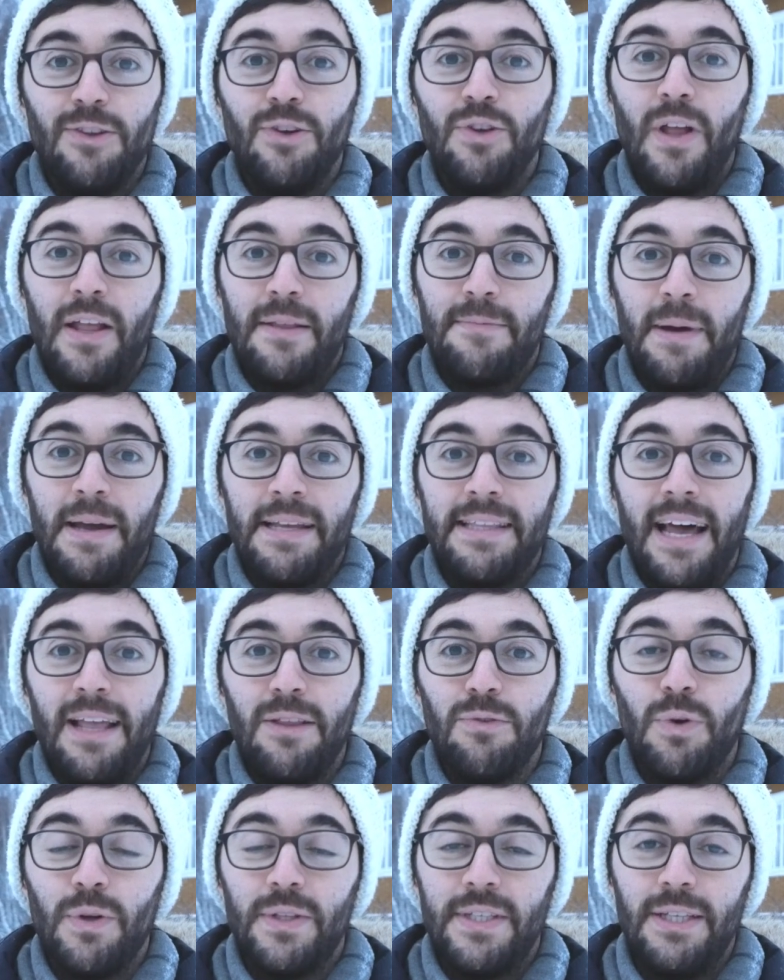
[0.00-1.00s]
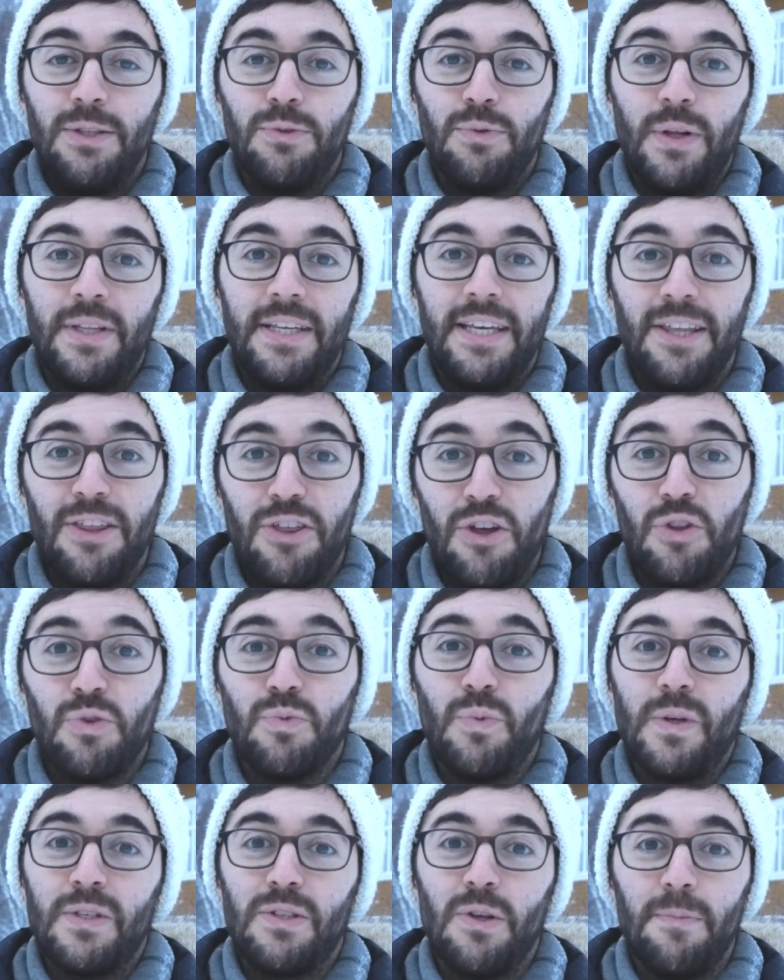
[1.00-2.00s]
I know that my dad wanted what he thought
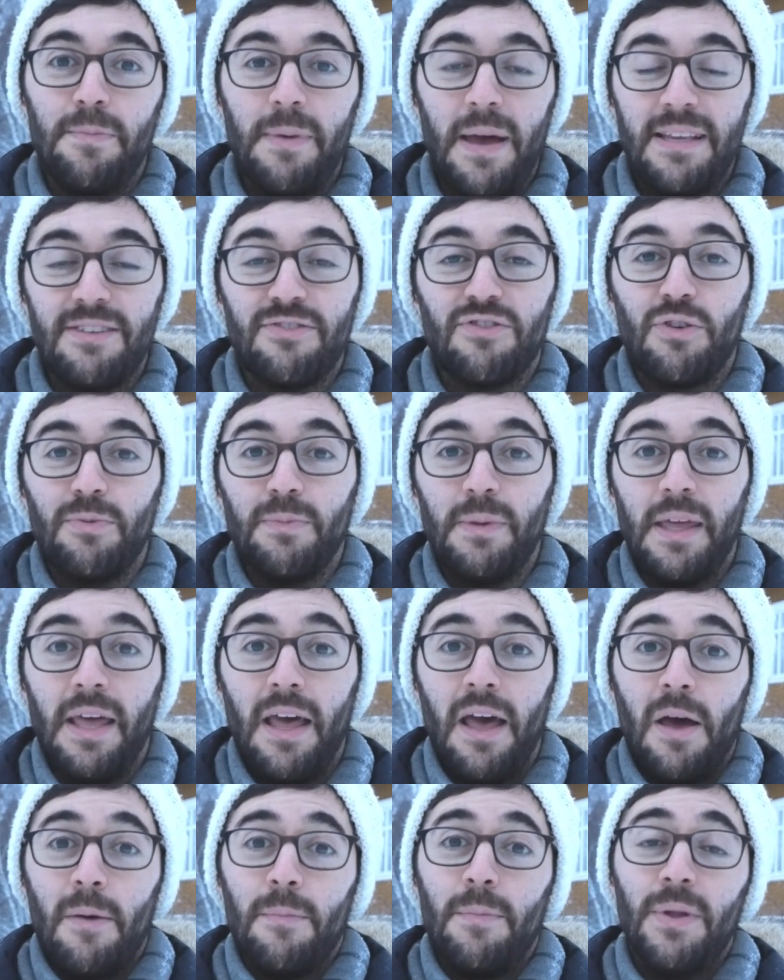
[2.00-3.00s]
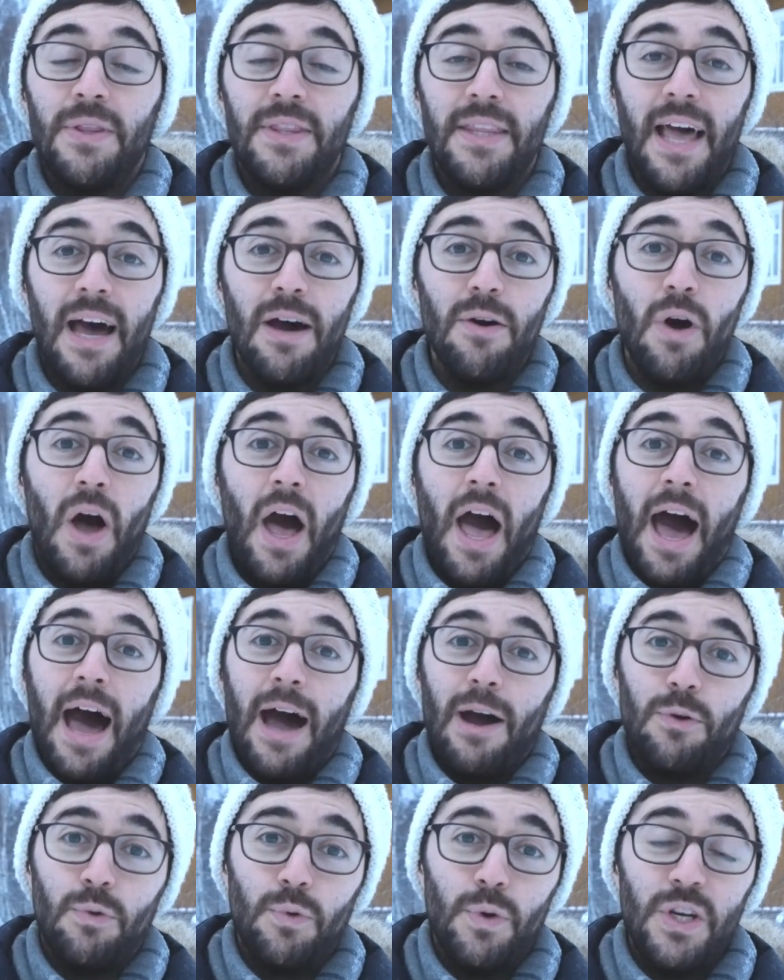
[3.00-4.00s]
was the best for me, but now
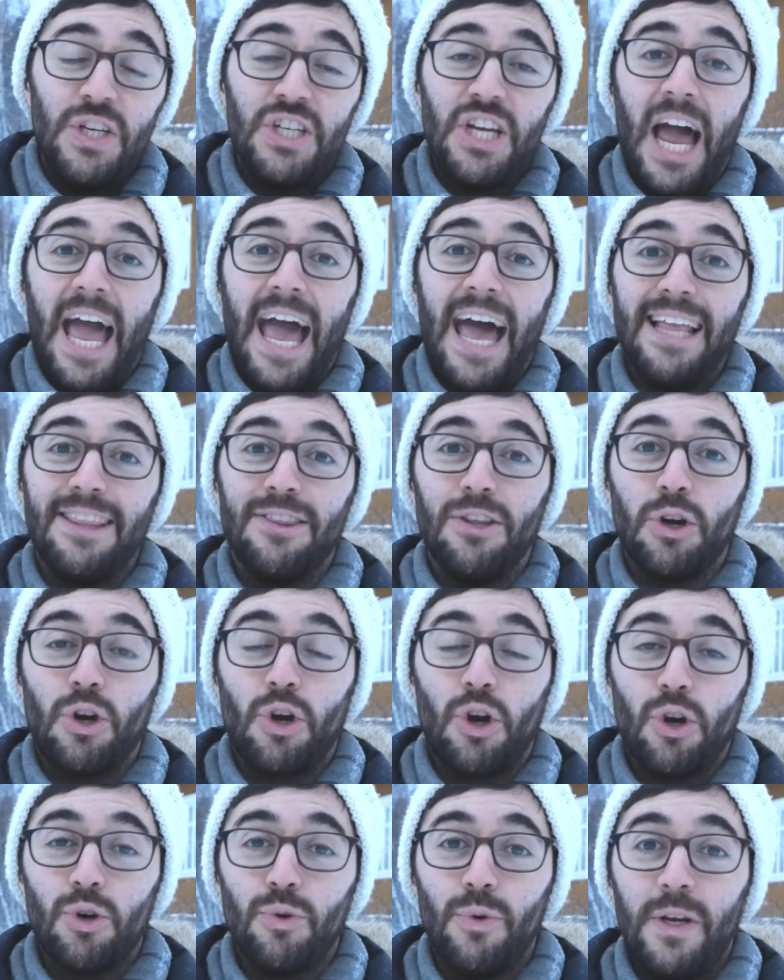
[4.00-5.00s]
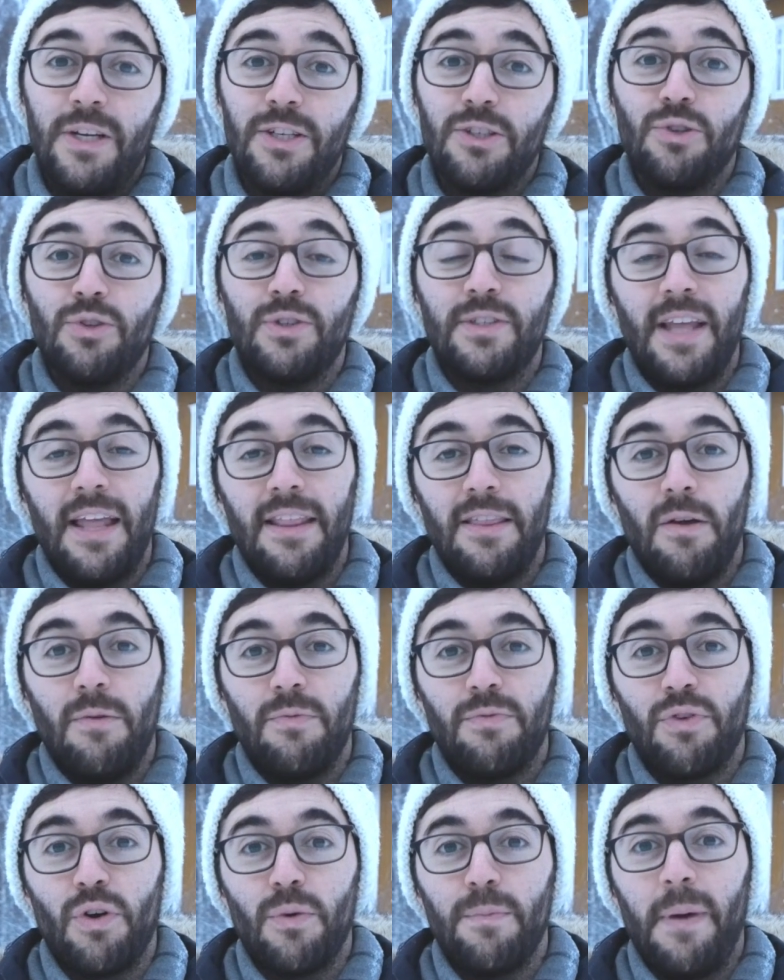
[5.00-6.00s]
I wish I had the courage to stand
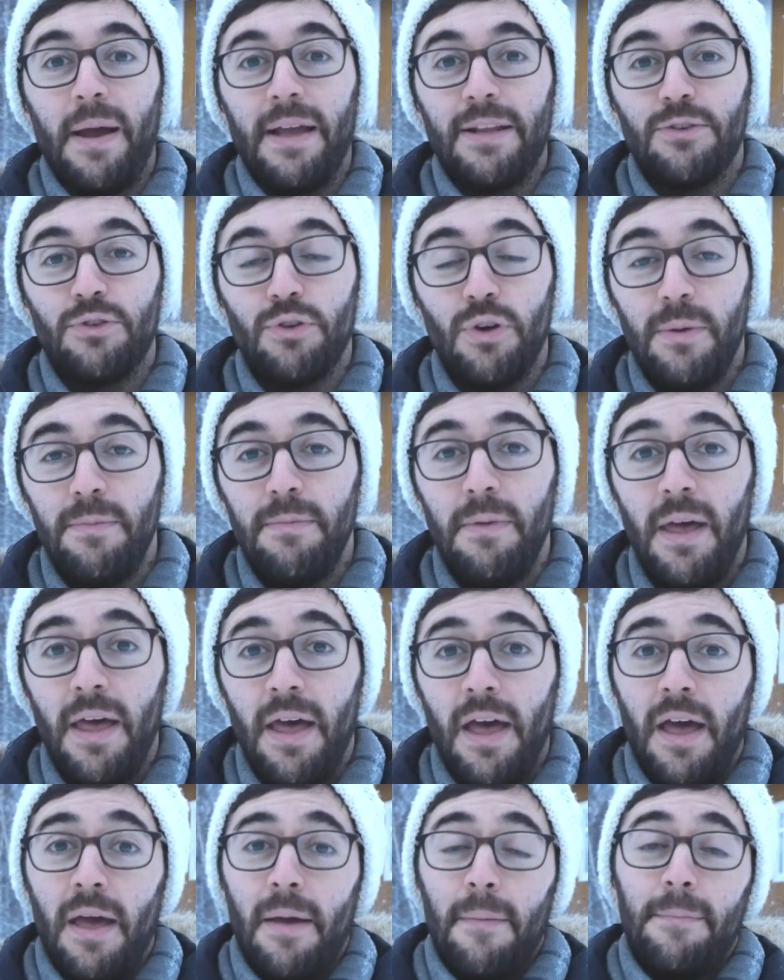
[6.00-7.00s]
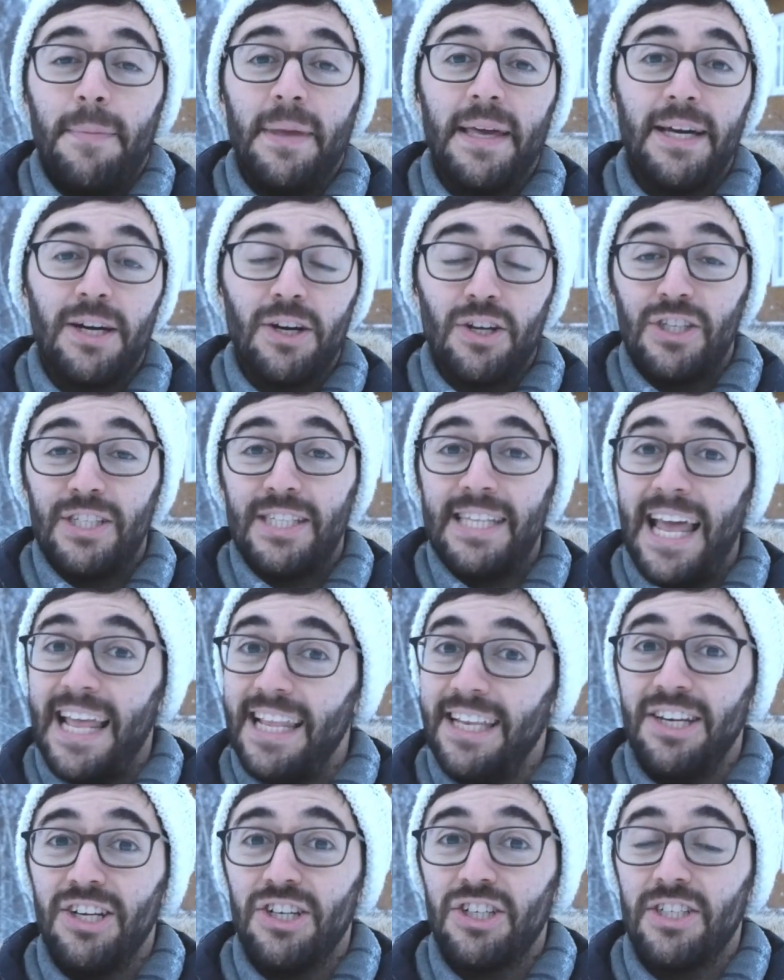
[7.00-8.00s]
up for my dream because
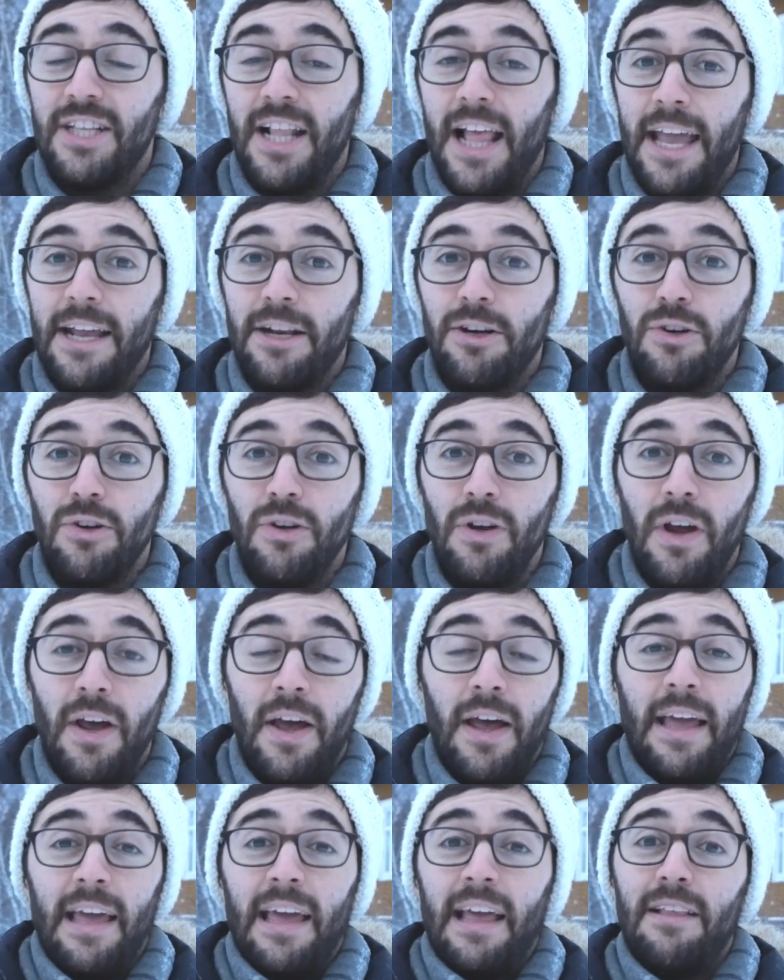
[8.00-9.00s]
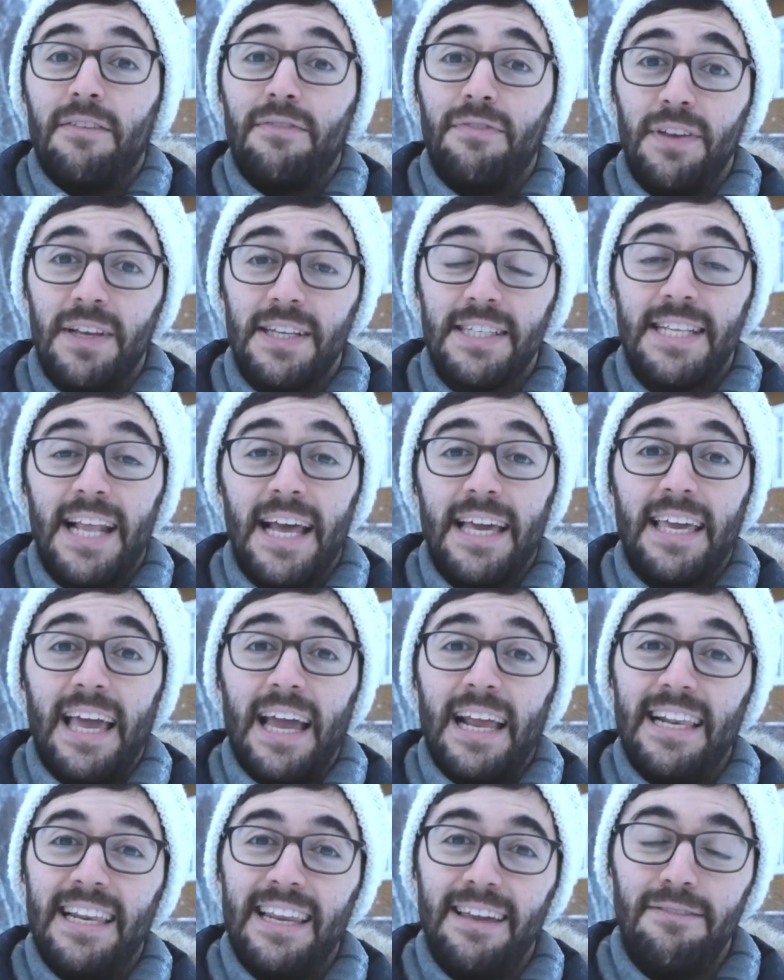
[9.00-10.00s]
10 years later, it feels like
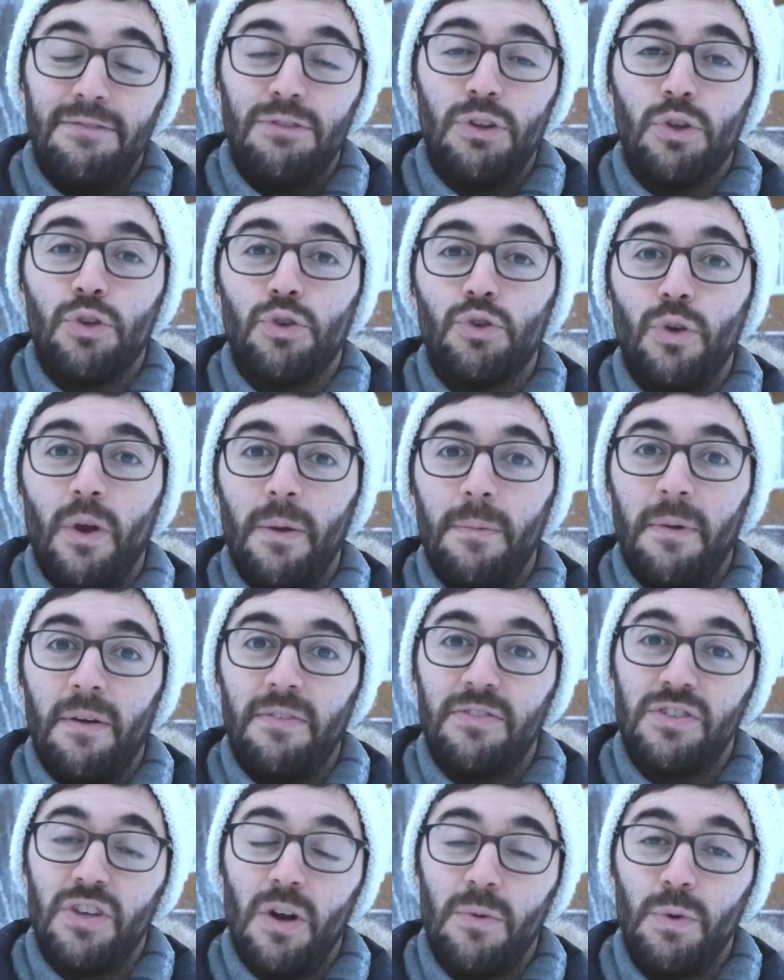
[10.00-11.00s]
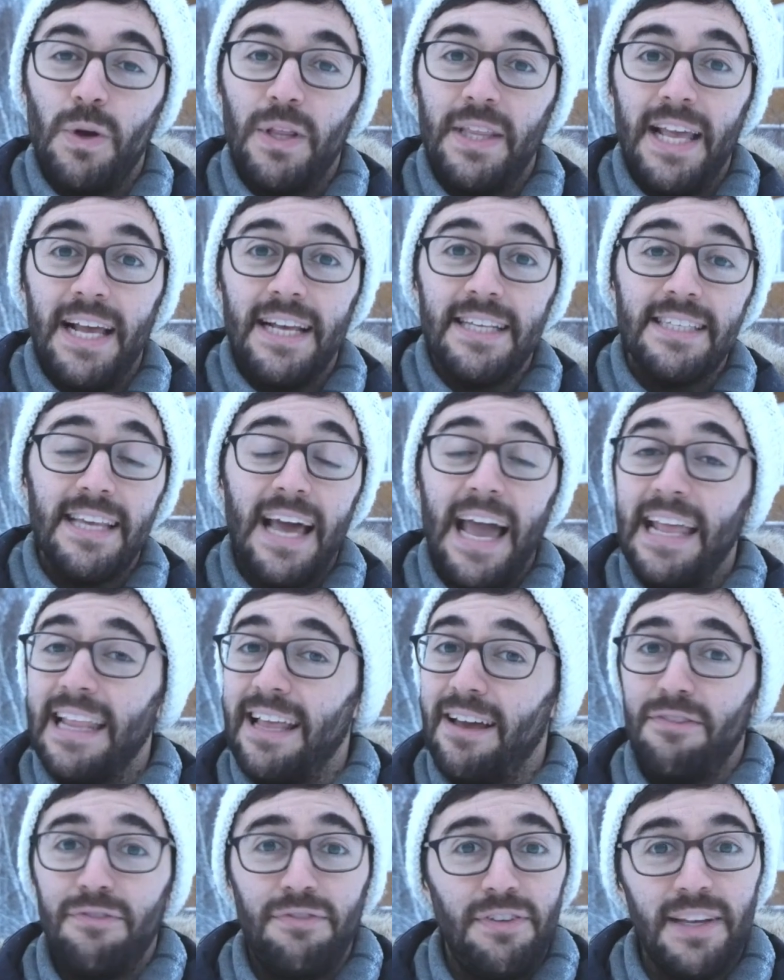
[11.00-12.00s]
I live the dream of someone else and
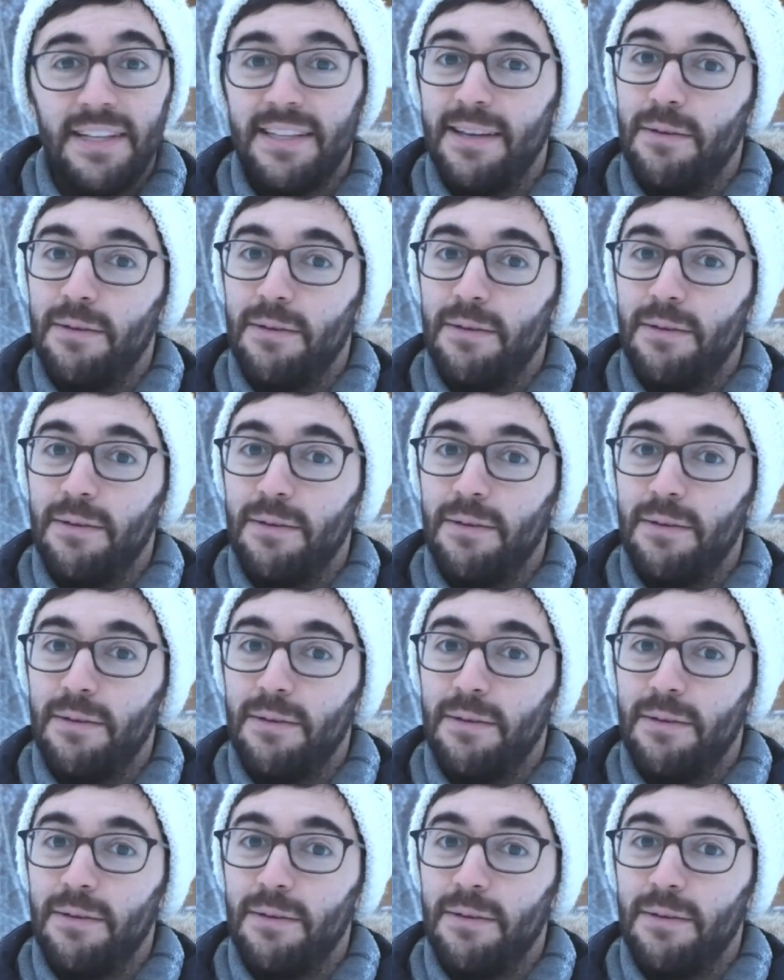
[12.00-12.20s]
I feel